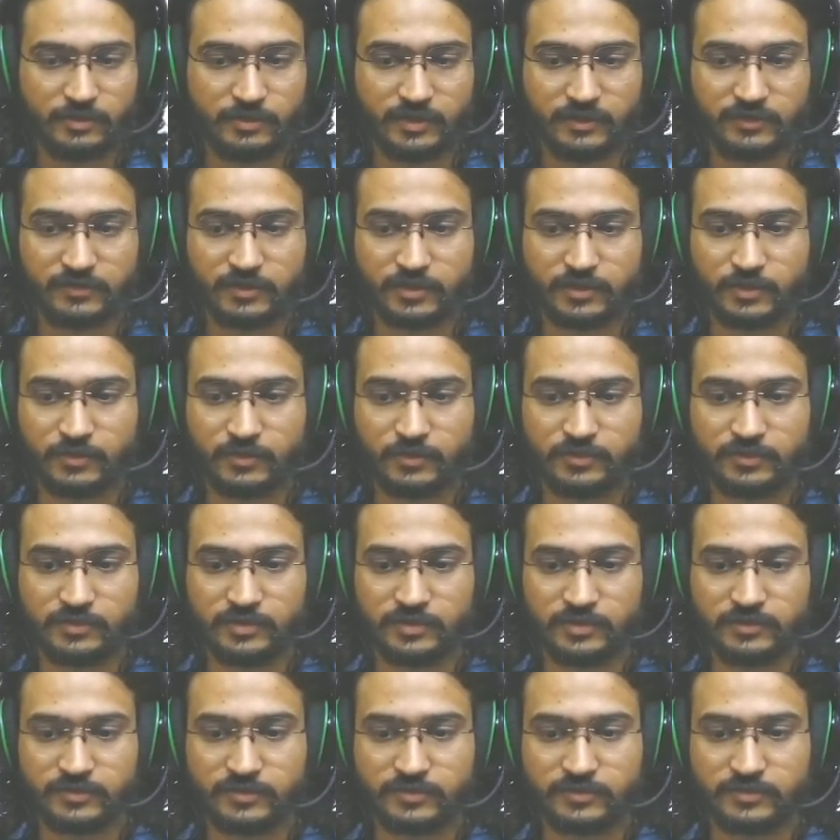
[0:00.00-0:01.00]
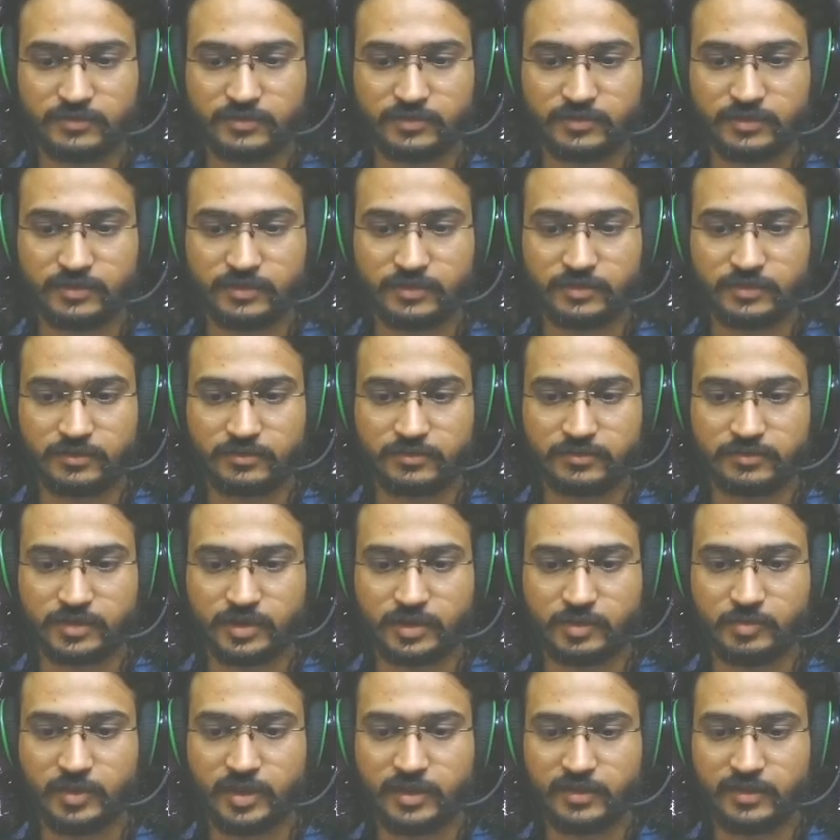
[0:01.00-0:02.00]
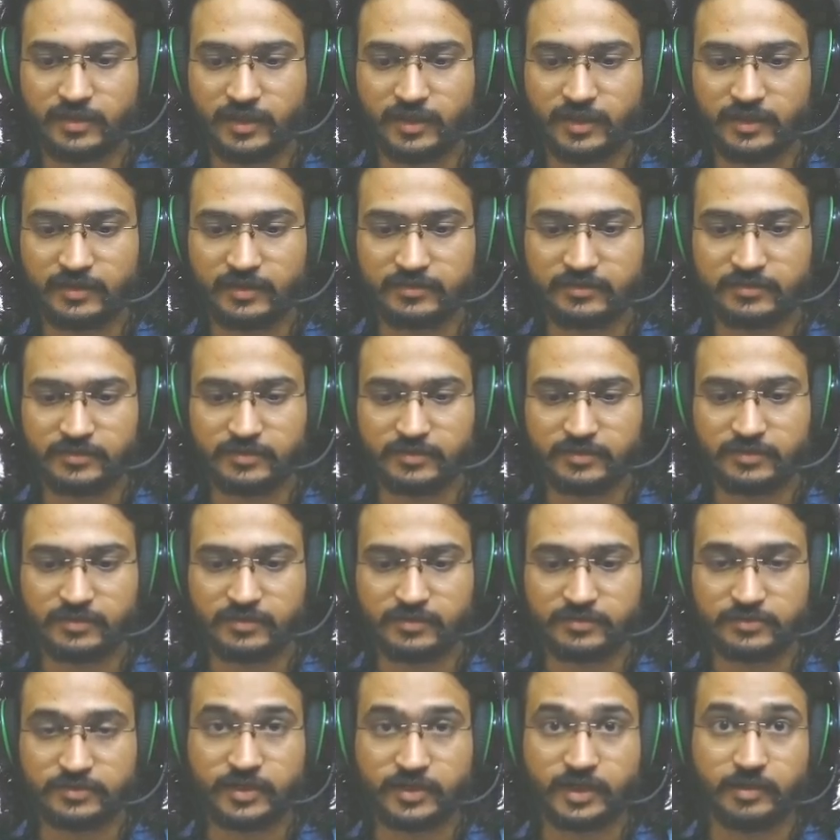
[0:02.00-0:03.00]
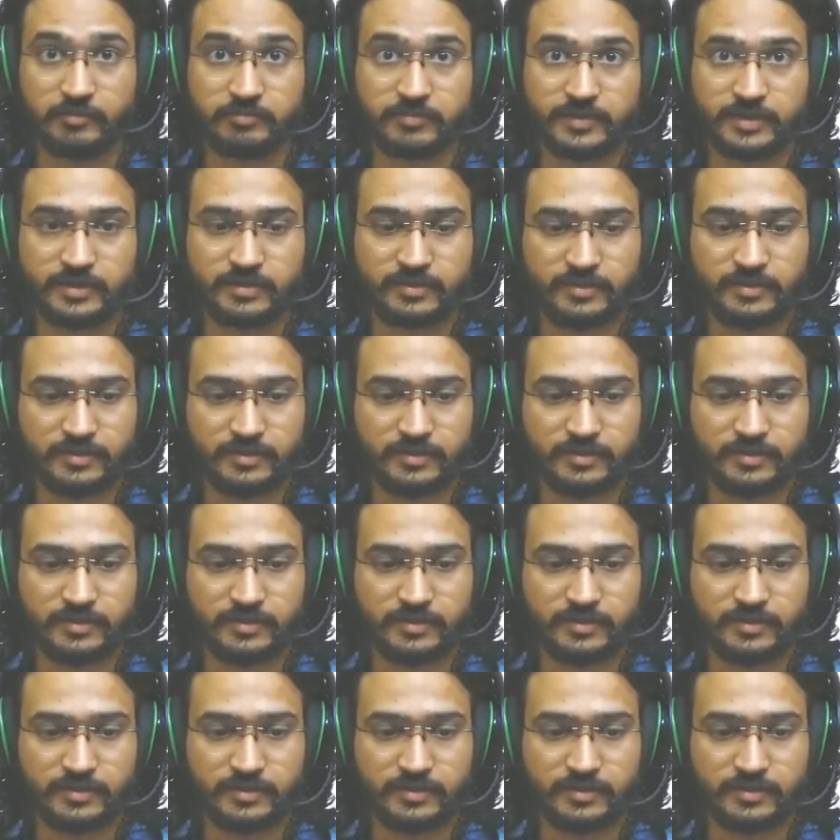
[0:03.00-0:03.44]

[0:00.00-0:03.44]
execute this command as a script,